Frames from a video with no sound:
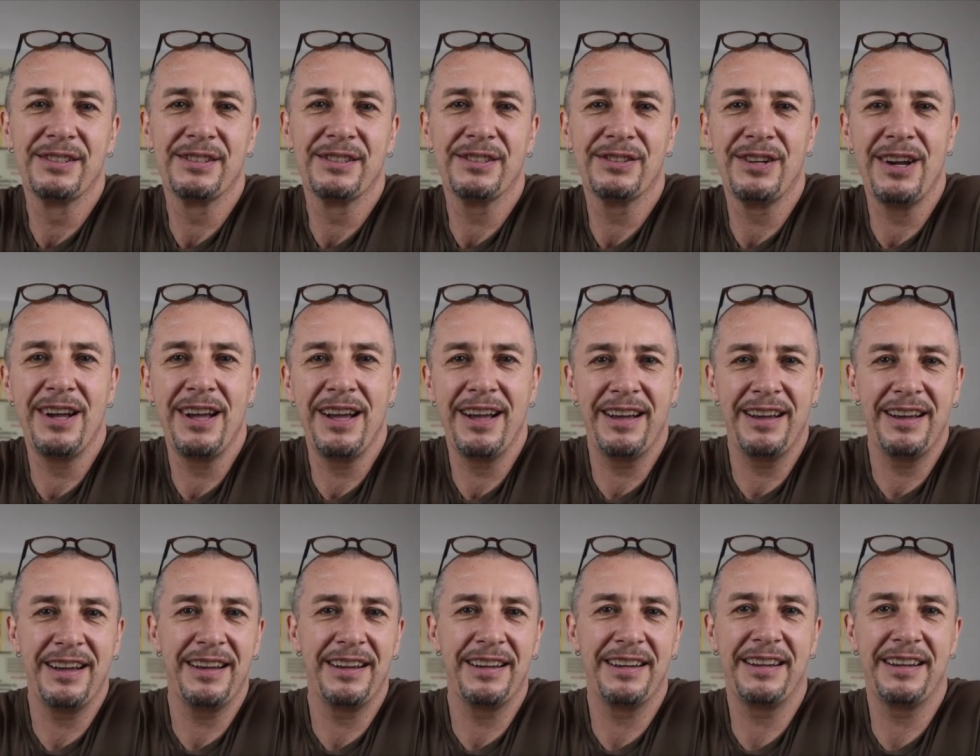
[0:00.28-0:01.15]
So,
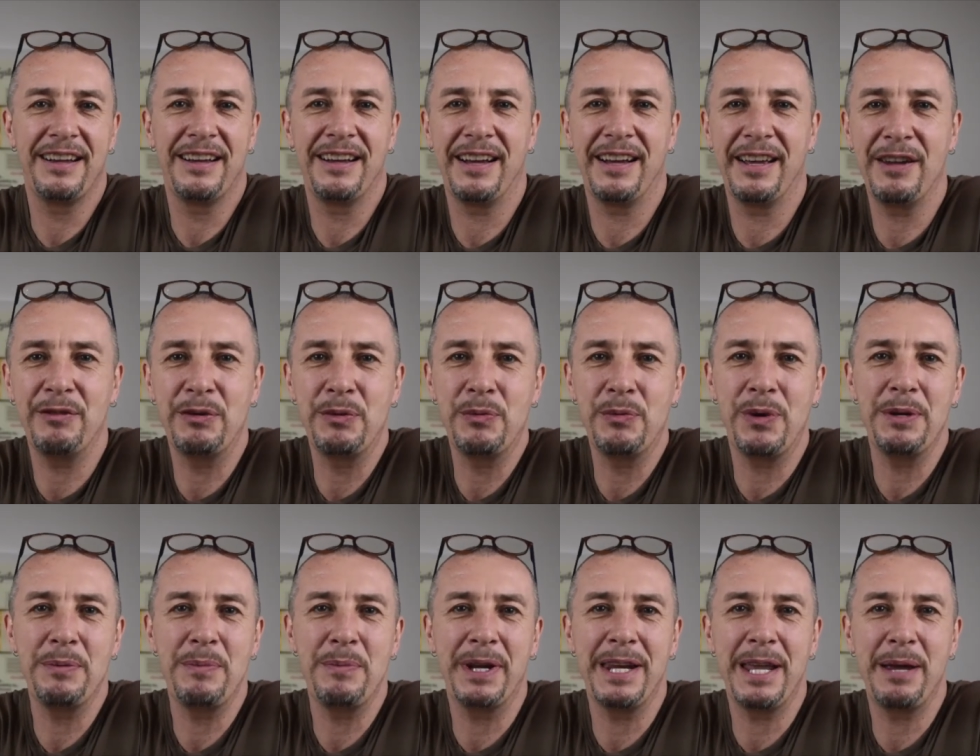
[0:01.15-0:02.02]
hi
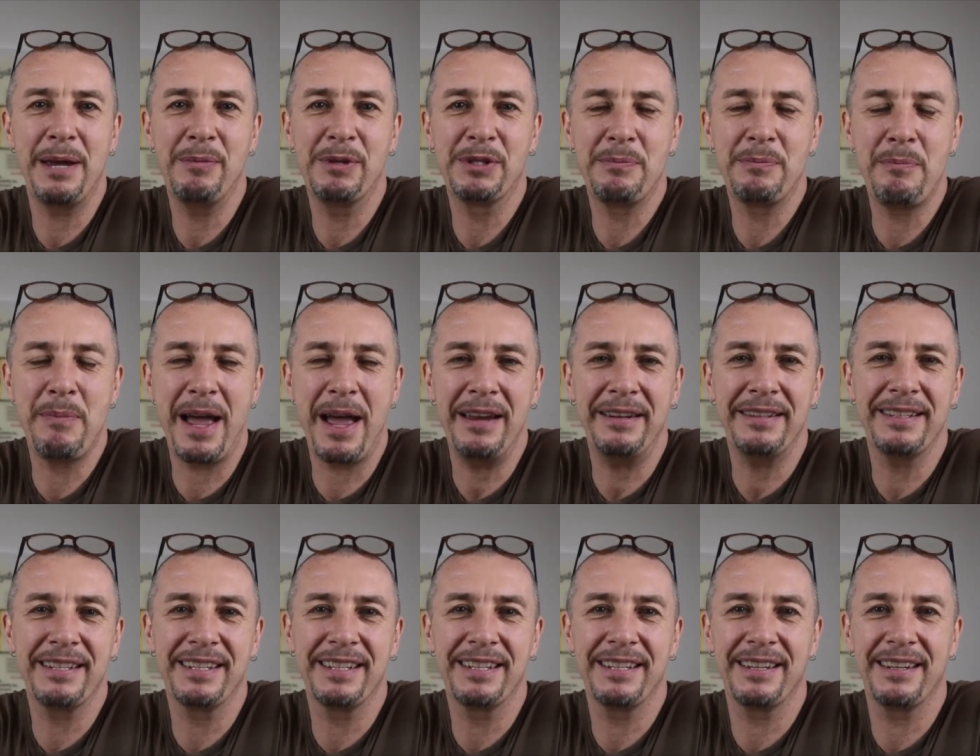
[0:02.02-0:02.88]
everyone, my name is
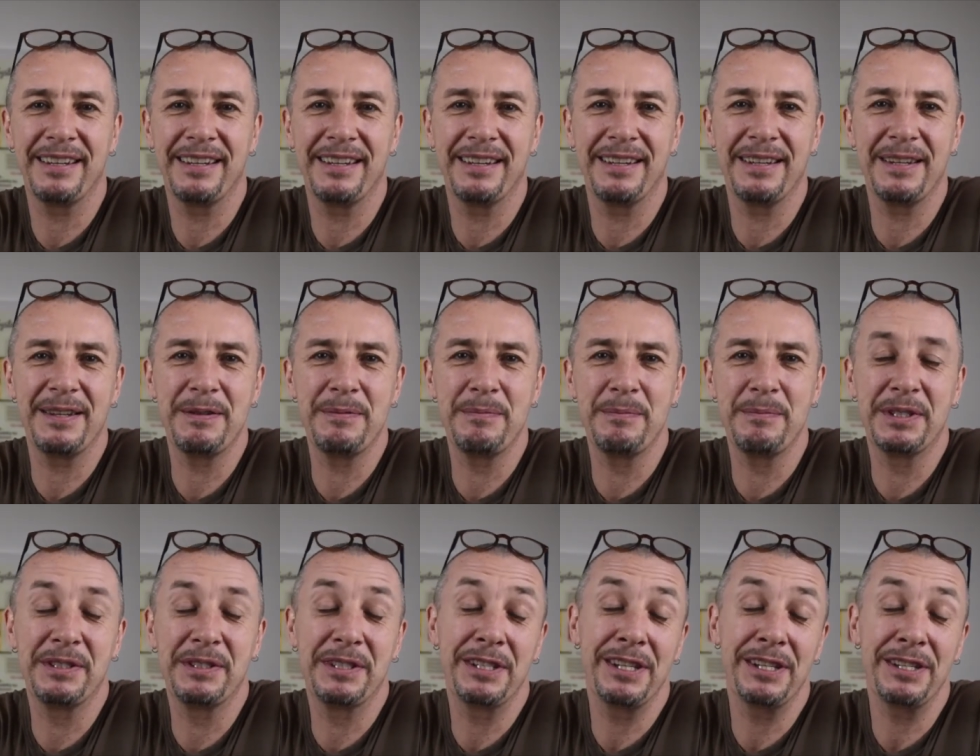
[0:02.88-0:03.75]
Matt, uh,
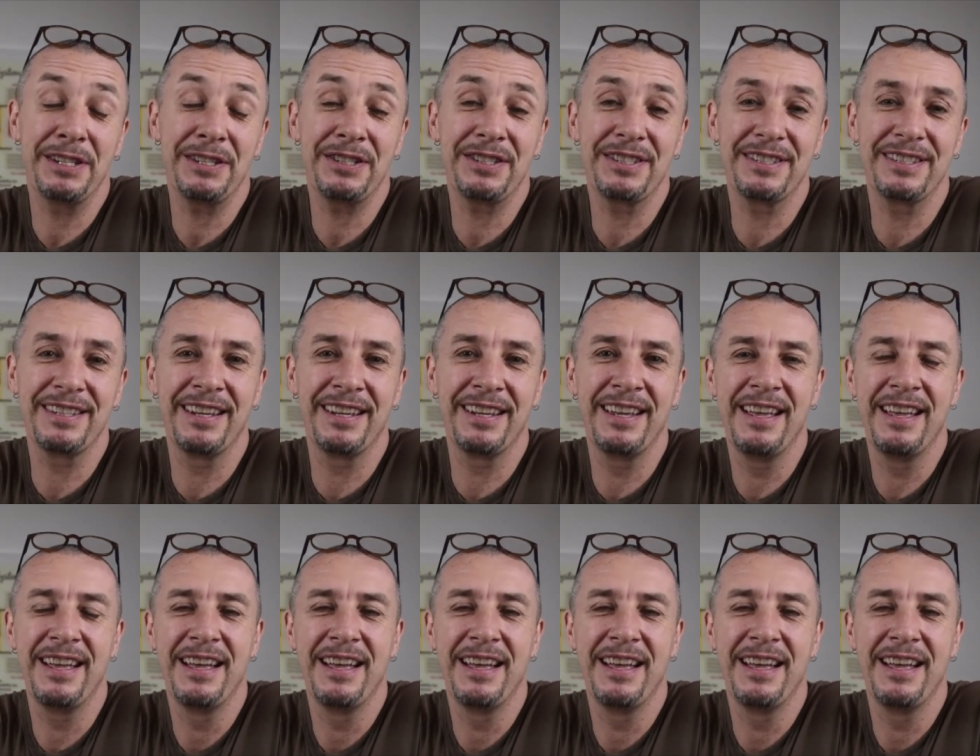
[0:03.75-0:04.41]
Matthias.